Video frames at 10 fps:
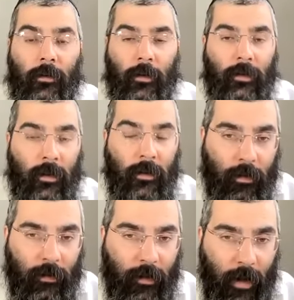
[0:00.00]
doing something you
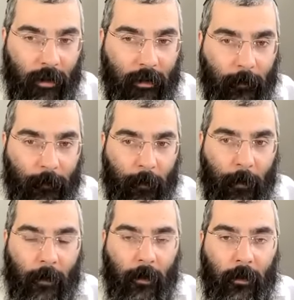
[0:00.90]
don't like,
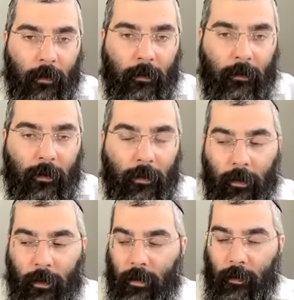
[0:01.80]
do you
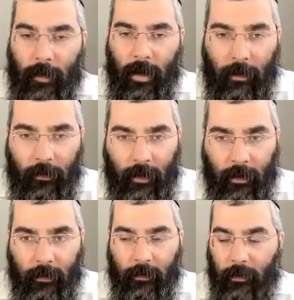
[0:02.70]
look at them
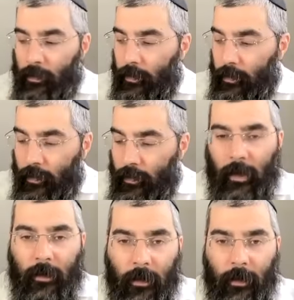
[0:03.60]
negatively? You're
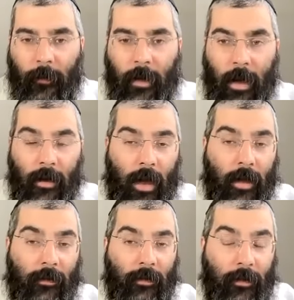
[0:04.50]
like, oh, and
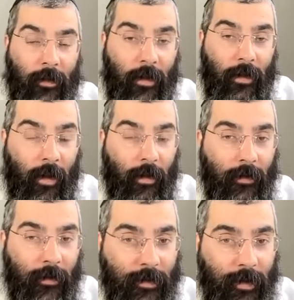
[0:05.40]
then
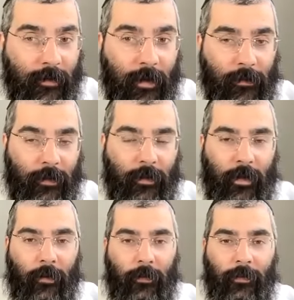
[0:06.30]
the second level
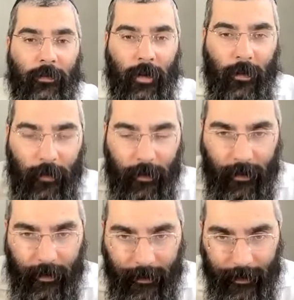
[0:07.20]
of
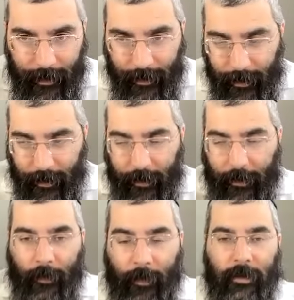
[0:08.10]
the
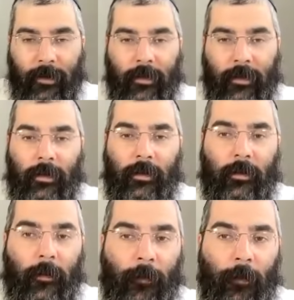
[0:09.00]
thought process
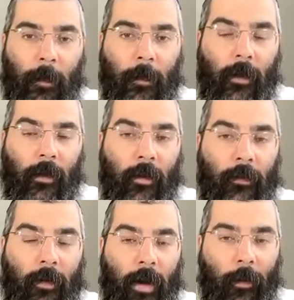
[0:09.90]
is,
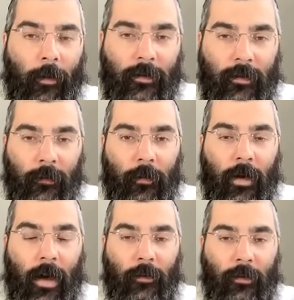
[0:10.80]
if I was, when
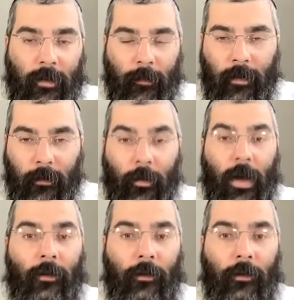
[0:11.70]
I do something, do I